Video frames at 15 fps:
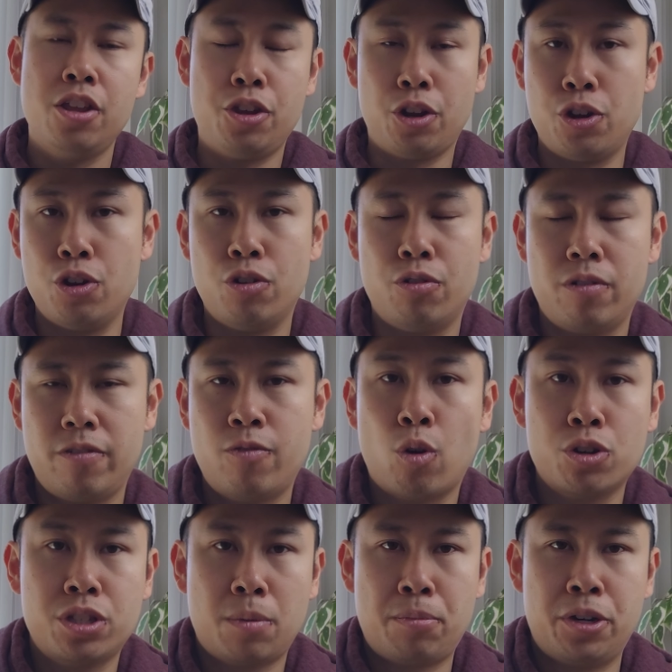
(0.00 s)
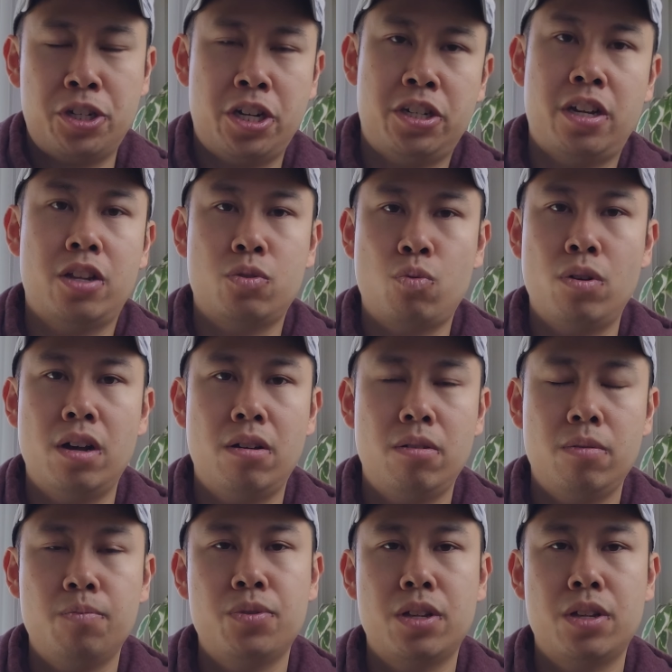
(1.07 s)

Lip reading: You can do forced appreciation as well.